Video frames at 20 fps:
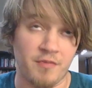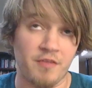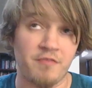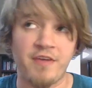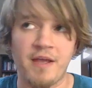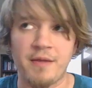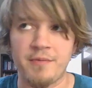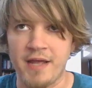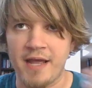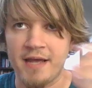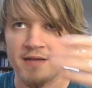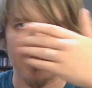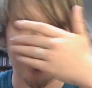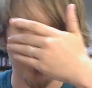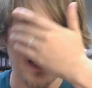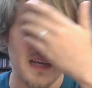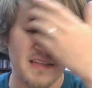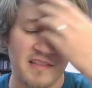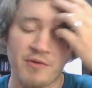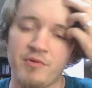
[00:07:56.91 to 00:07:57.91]
family and
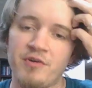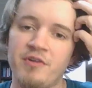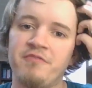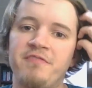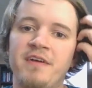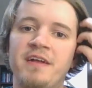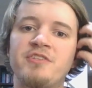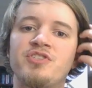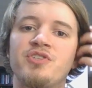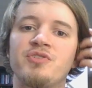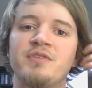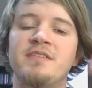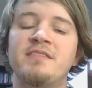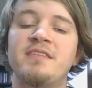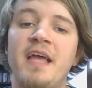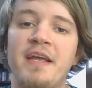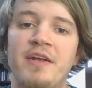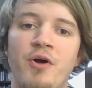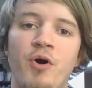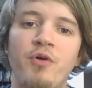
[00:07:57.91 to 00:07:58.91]
state that would eventually
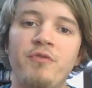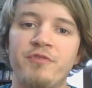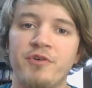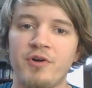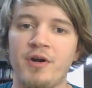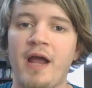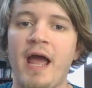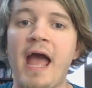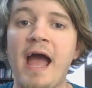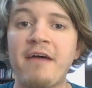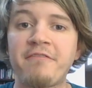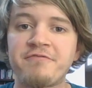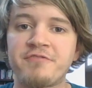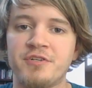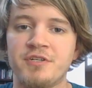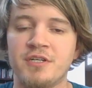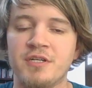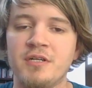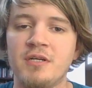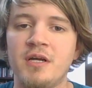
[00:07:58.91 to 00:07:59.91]
take over
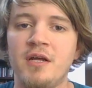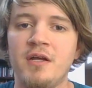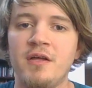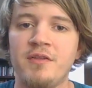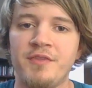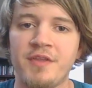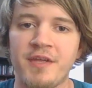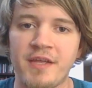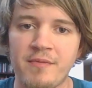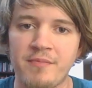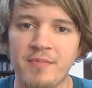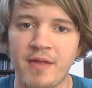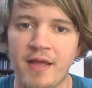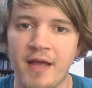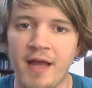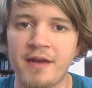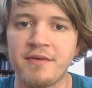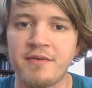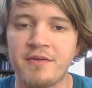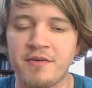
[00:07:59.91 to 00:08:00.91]
after the
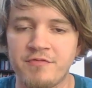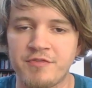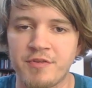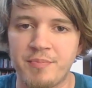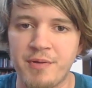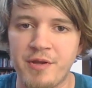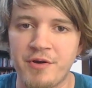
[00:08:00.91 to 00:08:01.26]
end of the